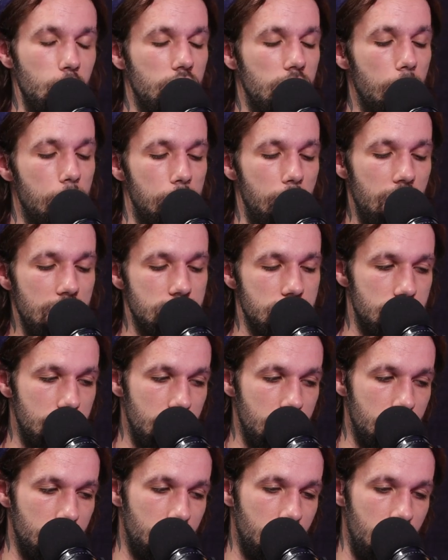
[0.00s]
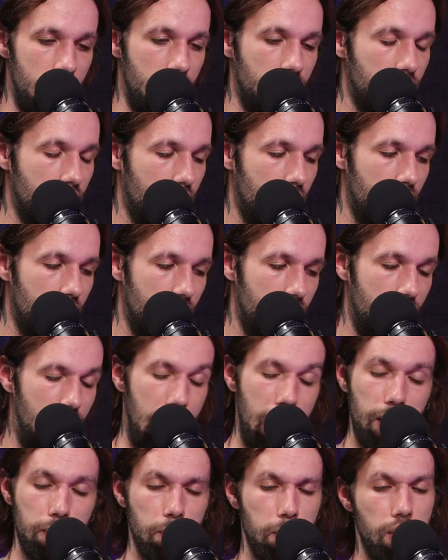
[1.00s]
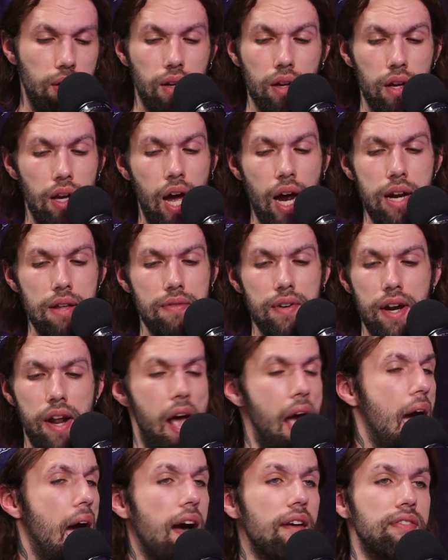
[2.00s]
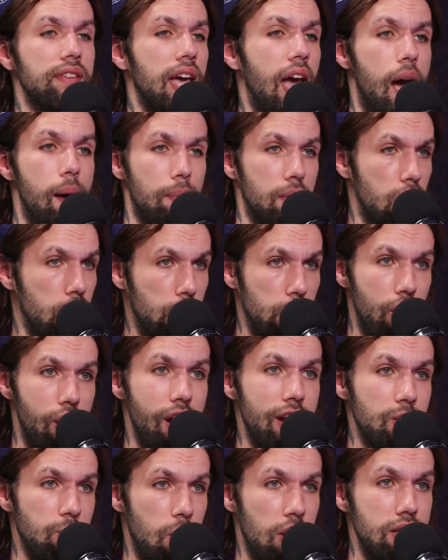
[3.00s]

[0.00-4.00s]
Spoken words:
Dude, the best thing, and I'm not even half capping on your ass